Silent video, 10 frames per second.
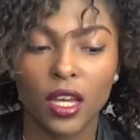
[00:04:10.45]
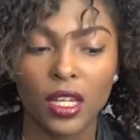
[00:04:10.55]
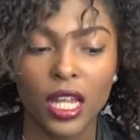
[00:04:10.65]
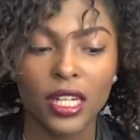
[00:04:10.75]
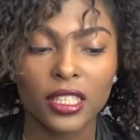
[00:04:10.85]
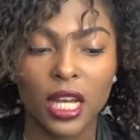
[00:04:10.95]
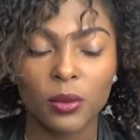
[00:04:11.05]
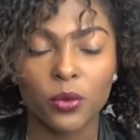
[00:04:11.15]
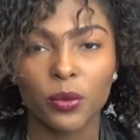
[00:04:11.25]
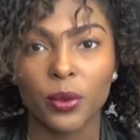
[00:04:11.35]
a lot of
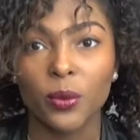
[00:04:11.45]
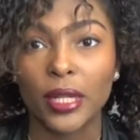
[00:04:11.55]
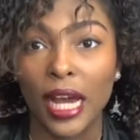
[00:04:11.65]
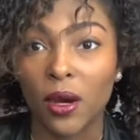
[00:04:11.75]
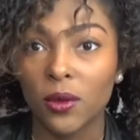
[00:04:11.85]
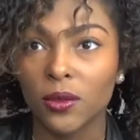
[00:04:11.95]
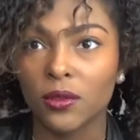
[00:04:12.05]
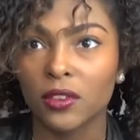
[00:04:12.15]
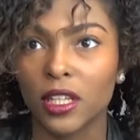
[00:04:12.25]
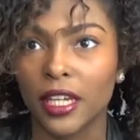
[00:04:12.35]
times when we've been out,
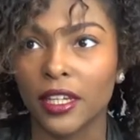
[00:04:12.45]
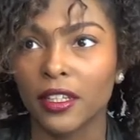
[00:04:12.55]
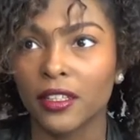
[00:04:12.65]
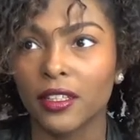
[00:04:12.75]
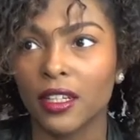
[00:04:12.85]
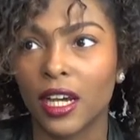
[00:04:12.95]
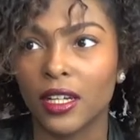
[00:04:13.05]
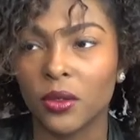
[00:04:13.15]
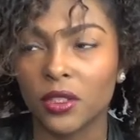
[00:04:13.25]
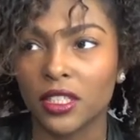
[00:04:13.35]
like I
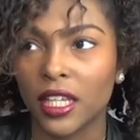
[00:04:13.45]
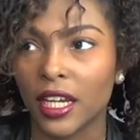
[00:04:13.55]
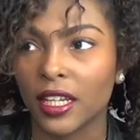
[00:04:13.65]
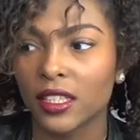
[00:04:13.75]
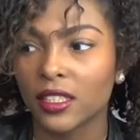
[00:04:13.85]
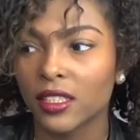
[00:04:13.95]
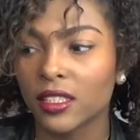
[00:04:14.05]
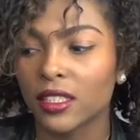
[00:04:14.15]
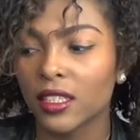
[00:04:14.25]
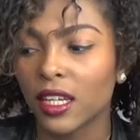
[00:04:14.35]
noticed that
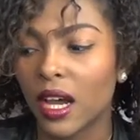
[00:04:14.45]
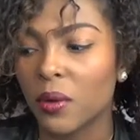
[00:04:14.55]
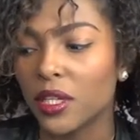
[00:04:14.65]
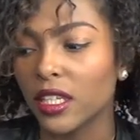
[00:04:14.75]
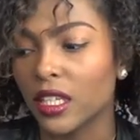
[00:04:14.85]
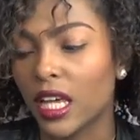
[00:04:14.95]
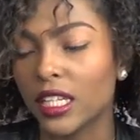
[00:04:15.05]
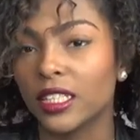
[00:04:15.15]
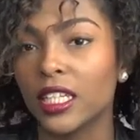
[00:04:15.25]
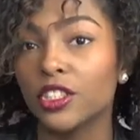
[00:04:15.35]
I would get a lot
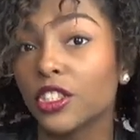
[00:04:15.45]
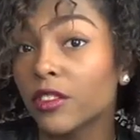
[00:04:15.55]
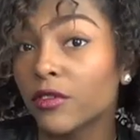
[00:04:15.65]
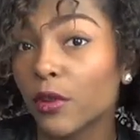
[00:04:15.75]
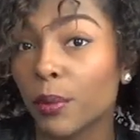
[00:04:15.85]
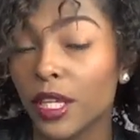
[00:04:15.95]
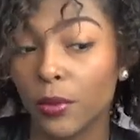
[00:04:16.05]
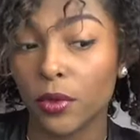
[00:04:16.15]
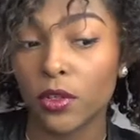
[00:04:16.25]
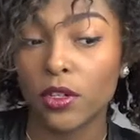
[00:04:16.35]
of attention from
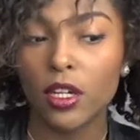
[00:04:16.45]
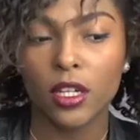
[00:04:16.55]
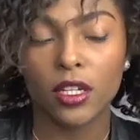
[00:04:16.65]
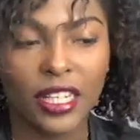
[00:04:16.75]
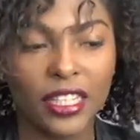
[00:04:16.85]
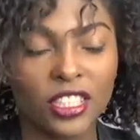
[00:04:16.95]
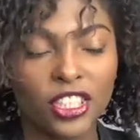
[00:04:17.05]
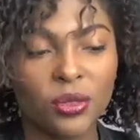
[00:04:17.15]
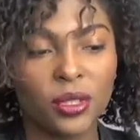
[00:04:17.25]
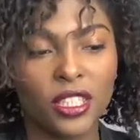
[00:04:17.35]
people, and
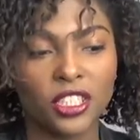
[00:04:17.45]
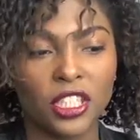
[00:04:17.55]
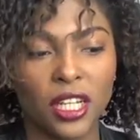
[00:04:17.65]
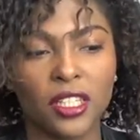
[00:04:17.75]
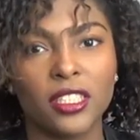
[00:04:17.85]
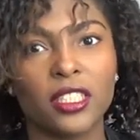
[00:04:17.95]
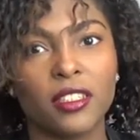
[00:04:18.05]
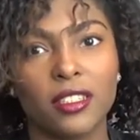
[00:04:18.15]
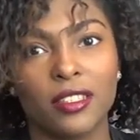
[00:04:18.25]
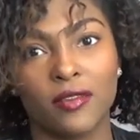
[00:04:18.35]
she would get jealous
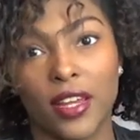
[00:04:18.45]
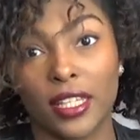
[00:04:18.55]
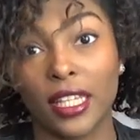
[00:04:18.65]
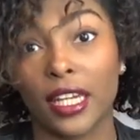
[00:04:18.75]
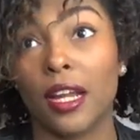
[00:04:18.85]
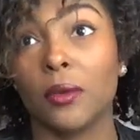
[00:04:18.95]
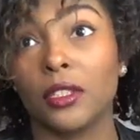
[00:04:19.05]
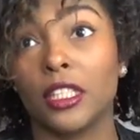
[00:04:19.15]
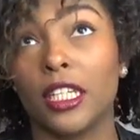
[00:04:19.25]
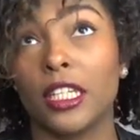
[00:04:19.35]
of the fact that I
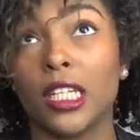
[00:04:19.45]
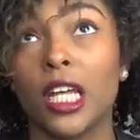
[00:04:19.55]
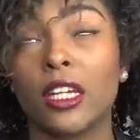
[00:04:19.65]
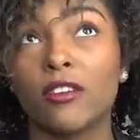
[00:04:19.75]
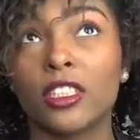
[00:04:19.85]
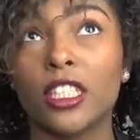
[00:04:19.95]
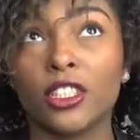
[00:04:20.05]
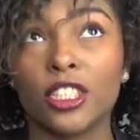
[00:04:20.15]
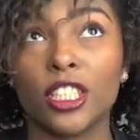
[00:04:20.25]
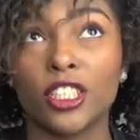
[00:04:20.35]
was getting a lot of
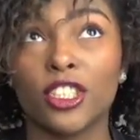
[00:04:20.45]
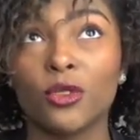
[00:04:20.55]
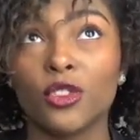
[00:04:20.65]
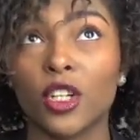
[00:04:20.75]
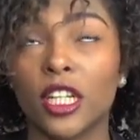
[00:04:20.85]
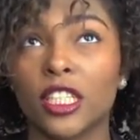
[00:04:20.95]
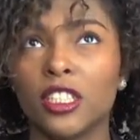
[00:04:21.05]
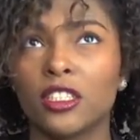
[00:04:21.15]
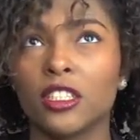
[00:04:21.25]
attention, and she would try to